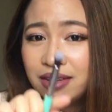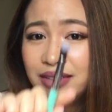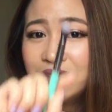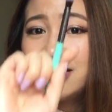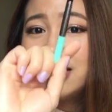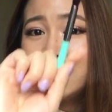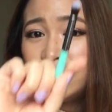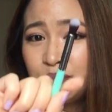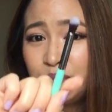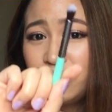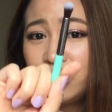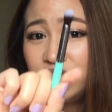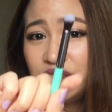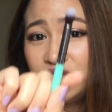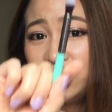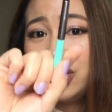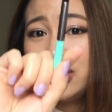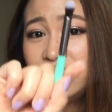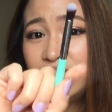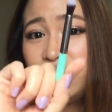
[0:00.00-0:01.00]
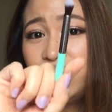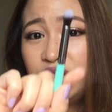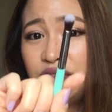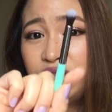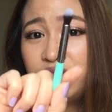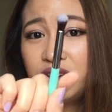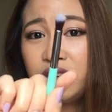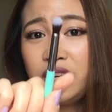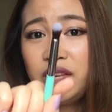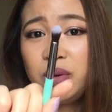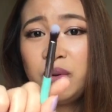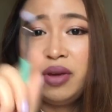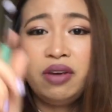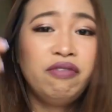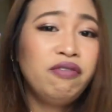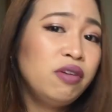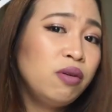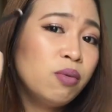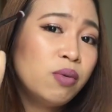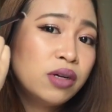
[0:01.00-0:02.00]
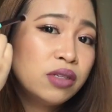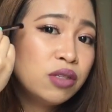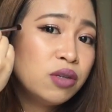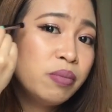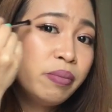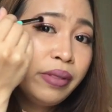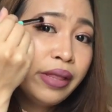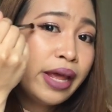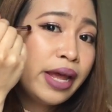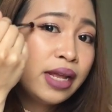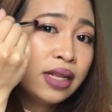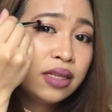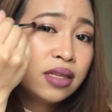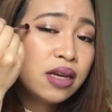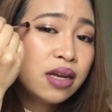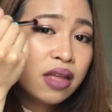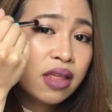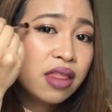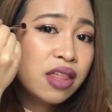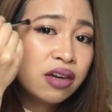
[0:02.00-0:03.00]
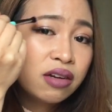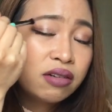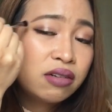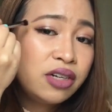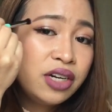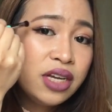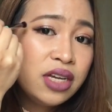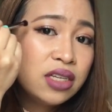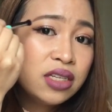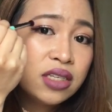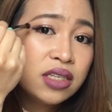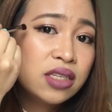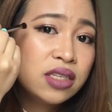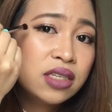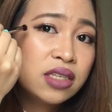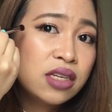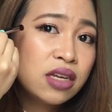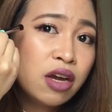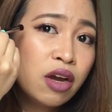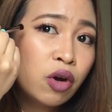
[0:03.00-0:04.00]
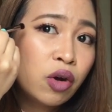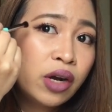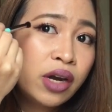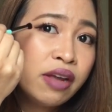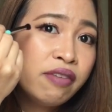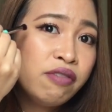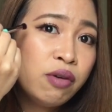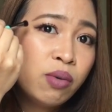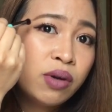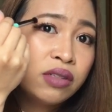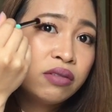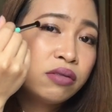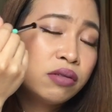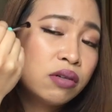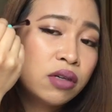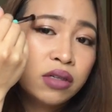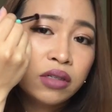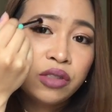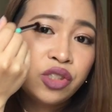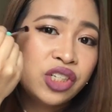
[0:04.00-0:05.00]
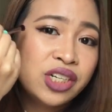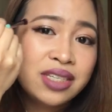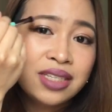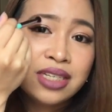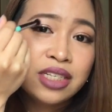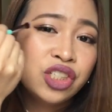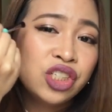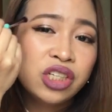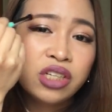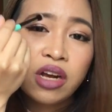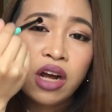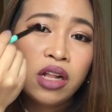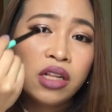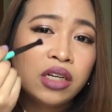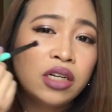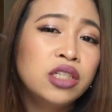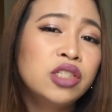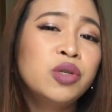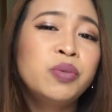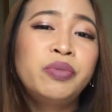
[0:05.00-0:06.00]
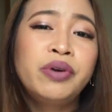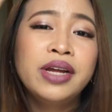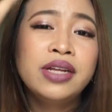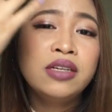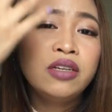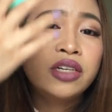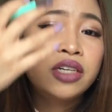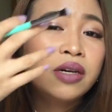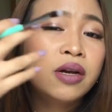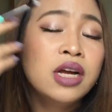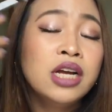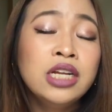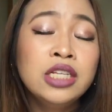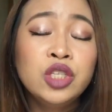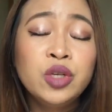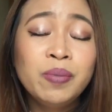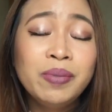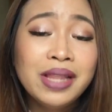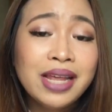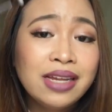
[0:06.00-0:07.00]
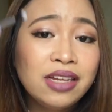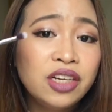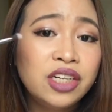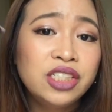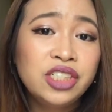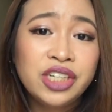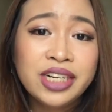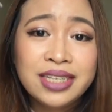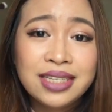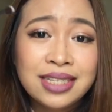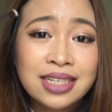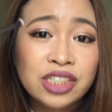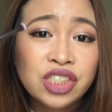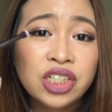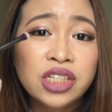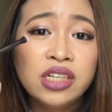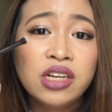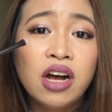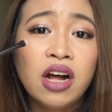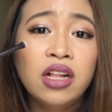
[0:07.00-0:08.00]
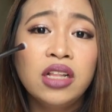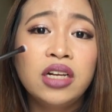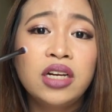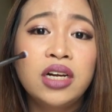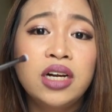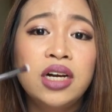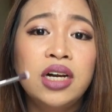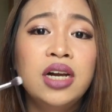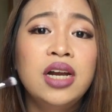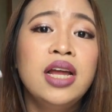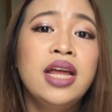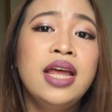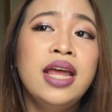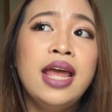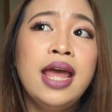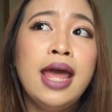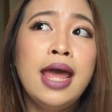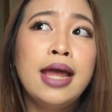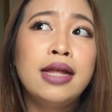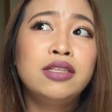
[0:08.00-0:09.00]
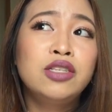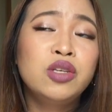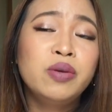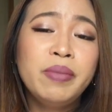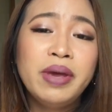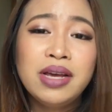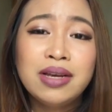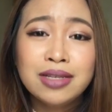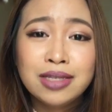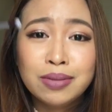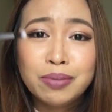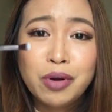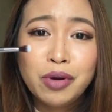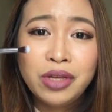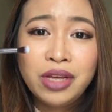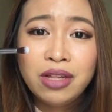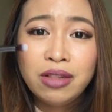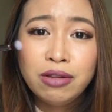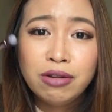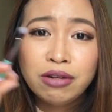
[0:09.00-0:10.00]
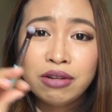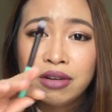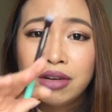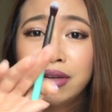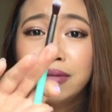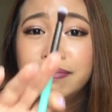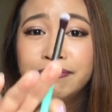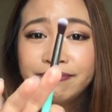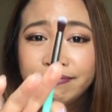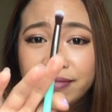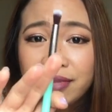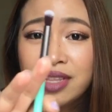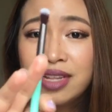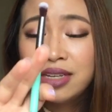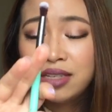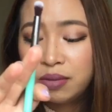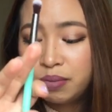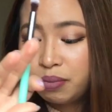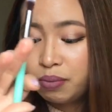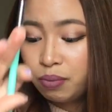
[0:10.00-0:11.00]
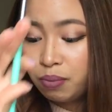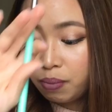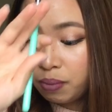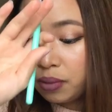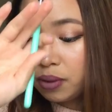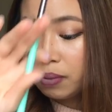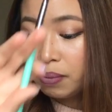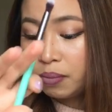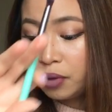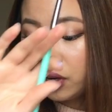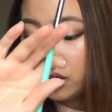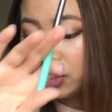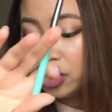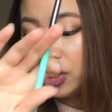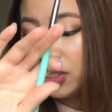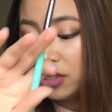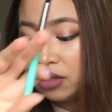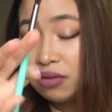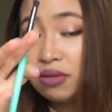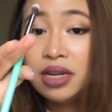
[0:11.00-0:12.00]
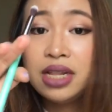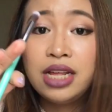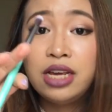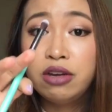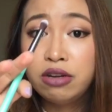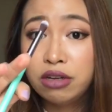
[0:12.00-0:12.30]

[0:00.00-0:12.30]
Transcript: this brush is good for you if you want to blend the crease, or if you want a transition color to blend your transition color and to make a smoky look. This brush is really